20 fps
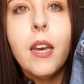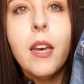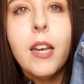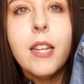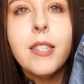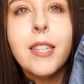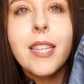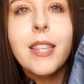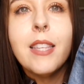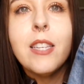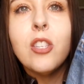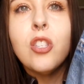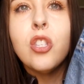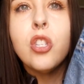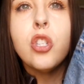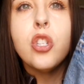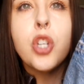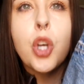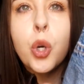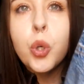it's like this
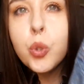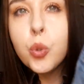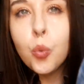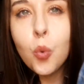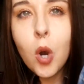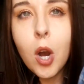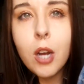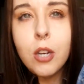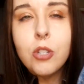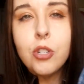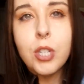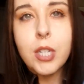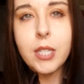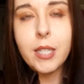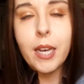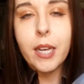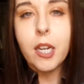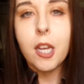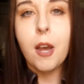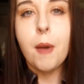stone washed
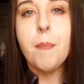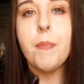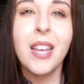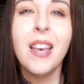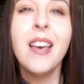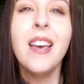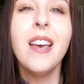denim.